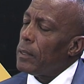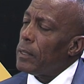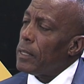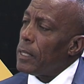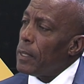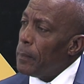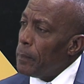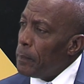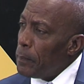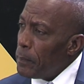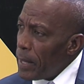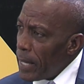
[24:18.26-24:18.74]

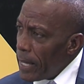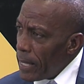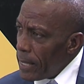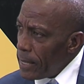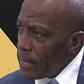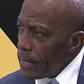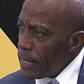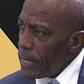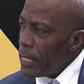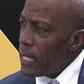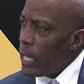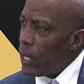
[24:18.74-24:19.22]
the
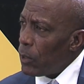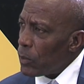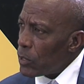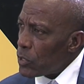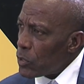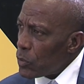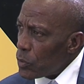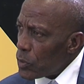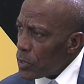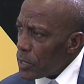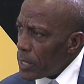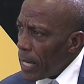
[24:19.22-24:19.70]
men in our
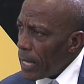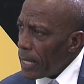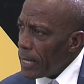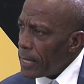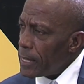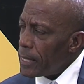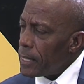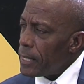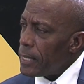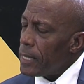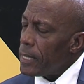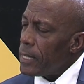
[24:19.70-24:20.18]

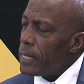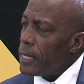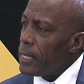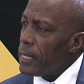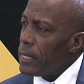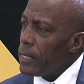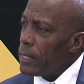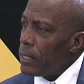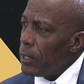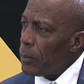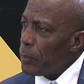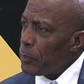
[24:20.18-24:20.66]
society,
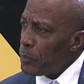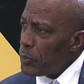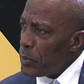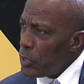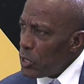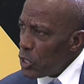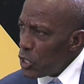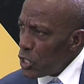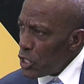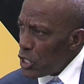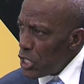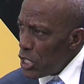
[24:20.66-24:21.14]
in
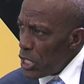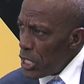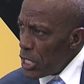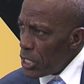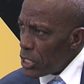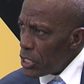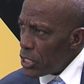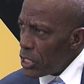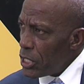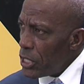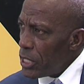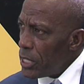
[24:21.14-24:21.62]

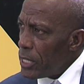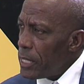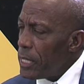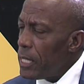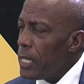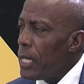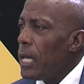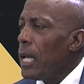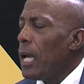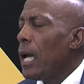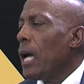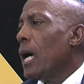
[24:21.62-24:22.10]

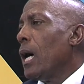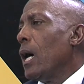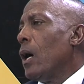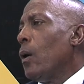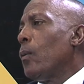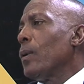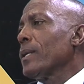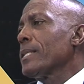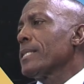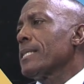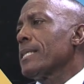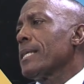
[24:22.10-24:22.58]
appreciating
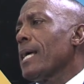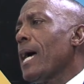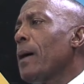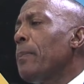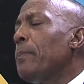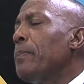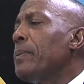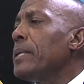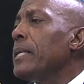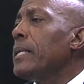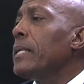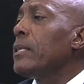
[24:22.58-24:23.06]
what's
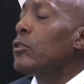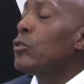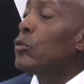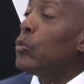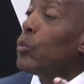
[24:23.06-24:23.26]
happening